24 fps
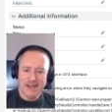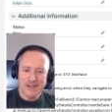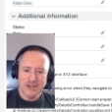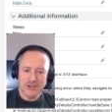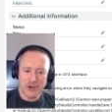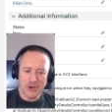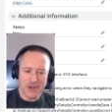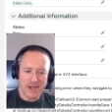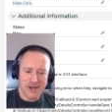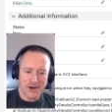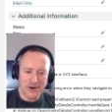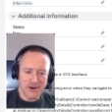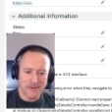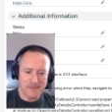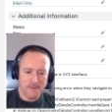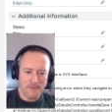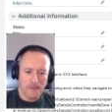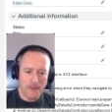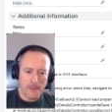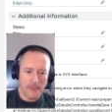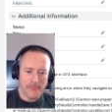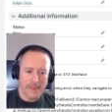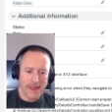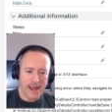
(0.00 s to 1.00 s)
So here,
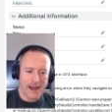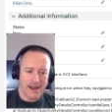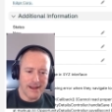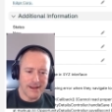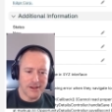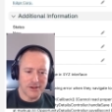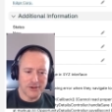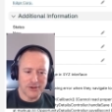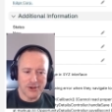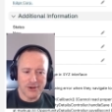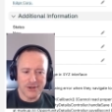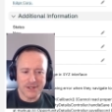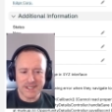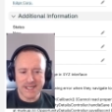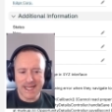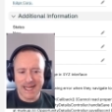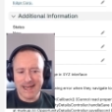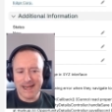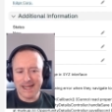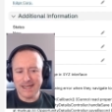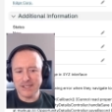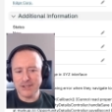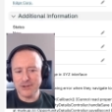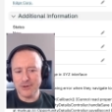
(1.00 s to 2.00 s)
you'll notice
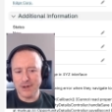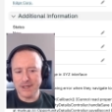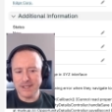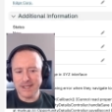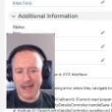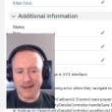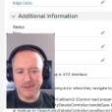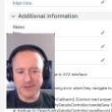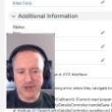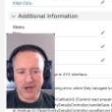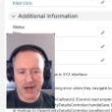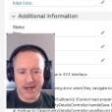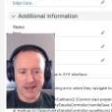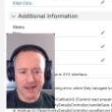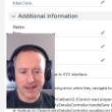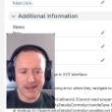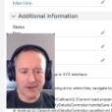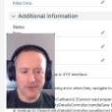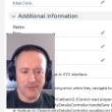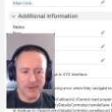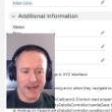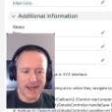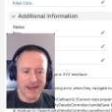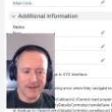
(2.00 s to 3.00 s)
that next to our tap tracking,
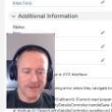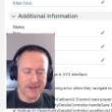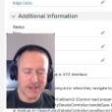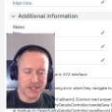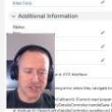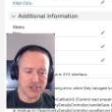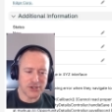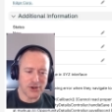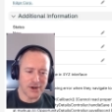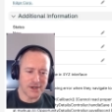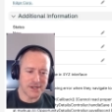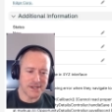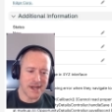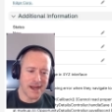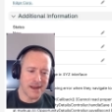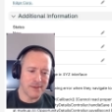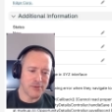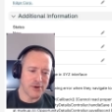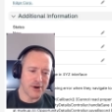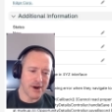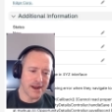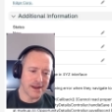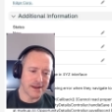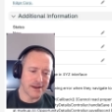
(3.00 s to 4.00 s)
we have this start
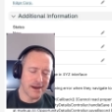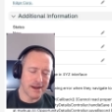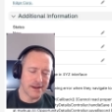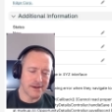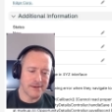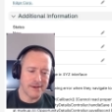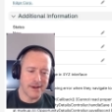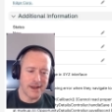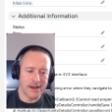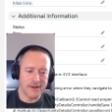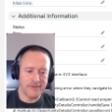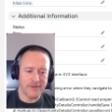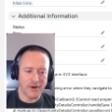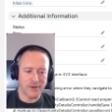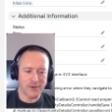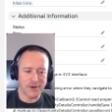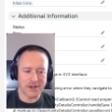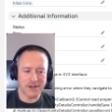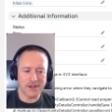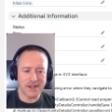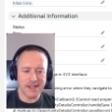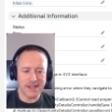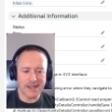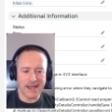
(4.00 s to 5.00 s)
timer icon. And if I were
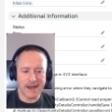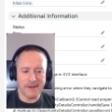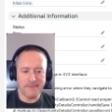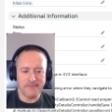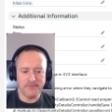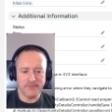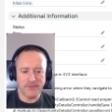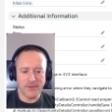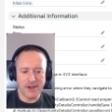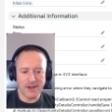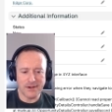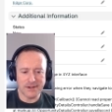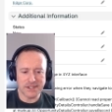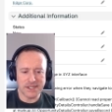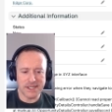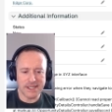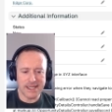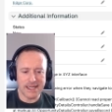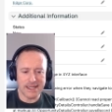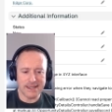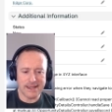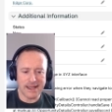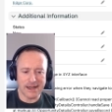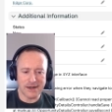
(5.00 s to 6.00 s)
to click that, you'll see
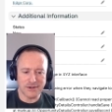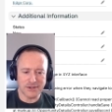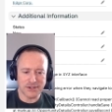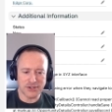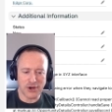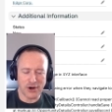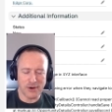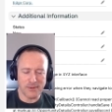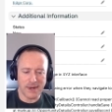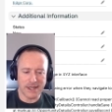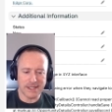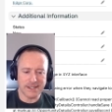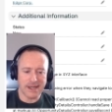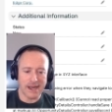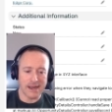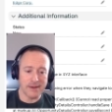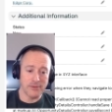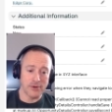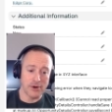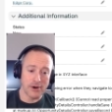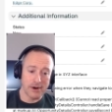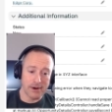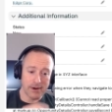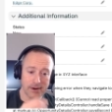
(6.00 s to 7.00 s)
that that'll start my
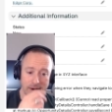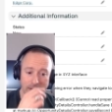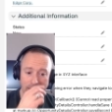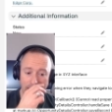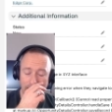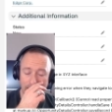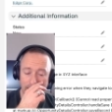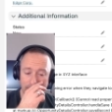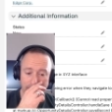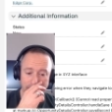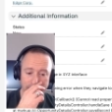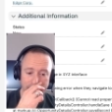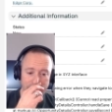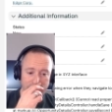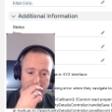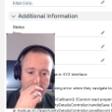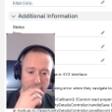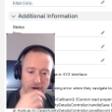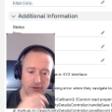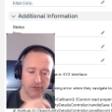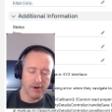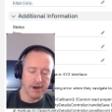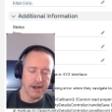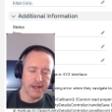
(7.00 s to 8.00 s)
timer,
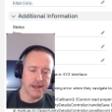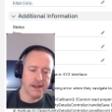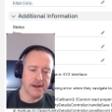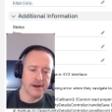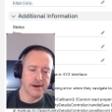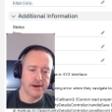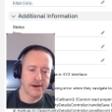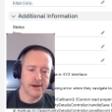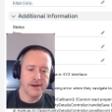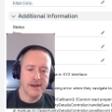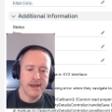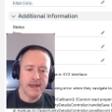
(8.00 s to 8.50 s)
running here.